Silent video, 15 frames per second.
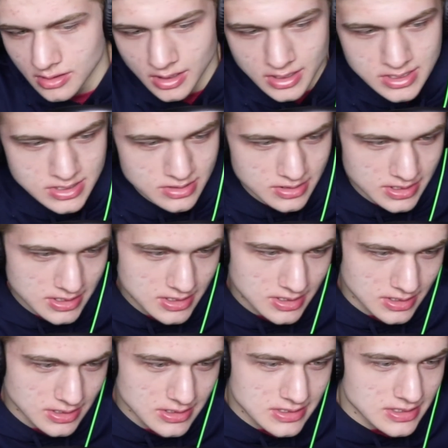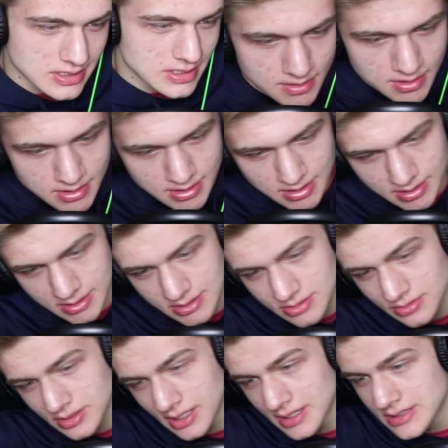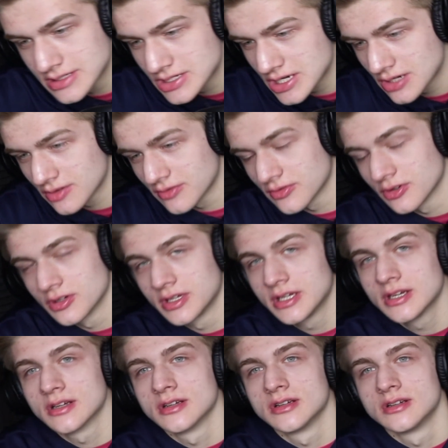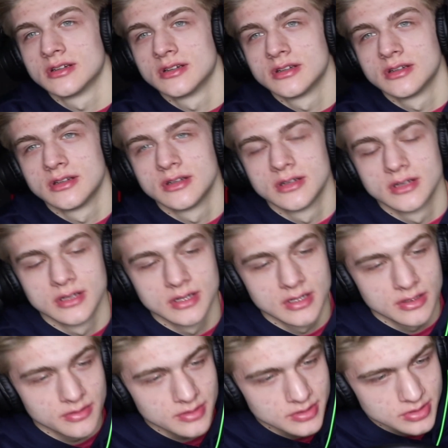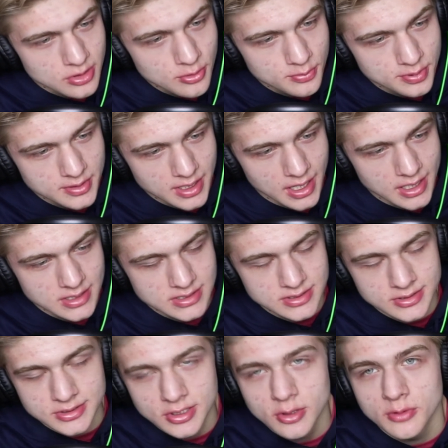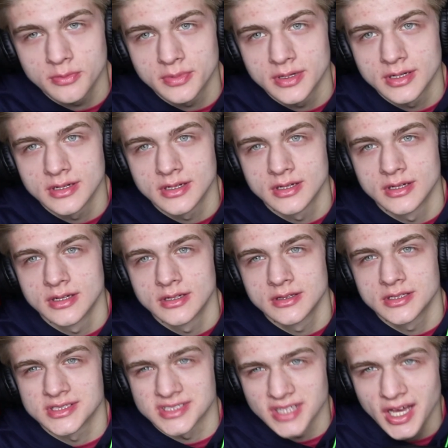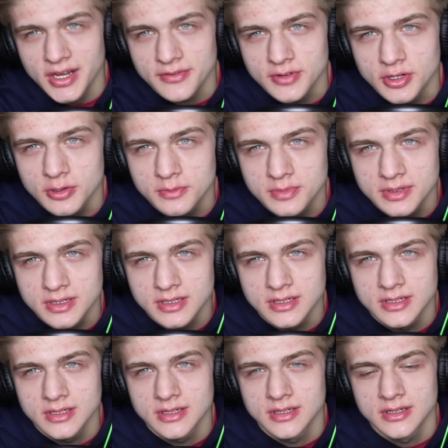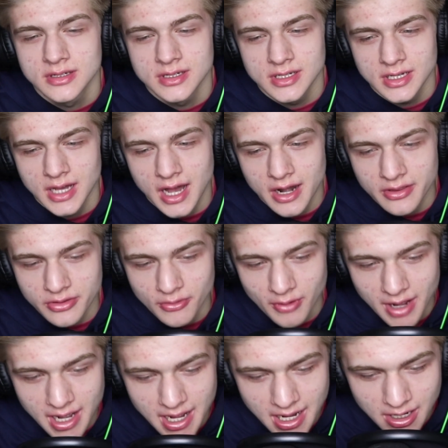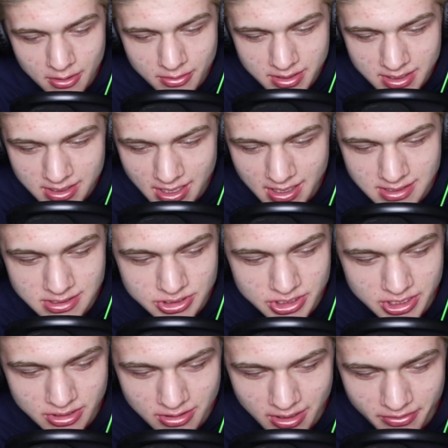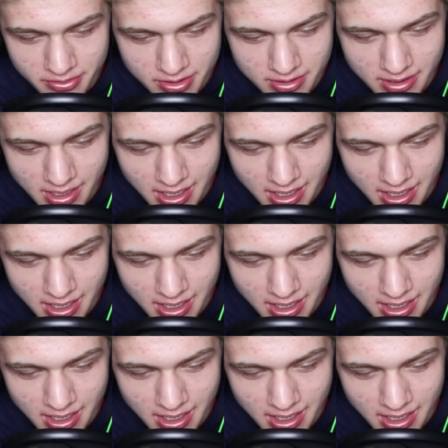All right, so he he's and he's only had his channel for a year. There's hope, guys. There's hope. There's a lot of hope. I don't know how he got his channel out there and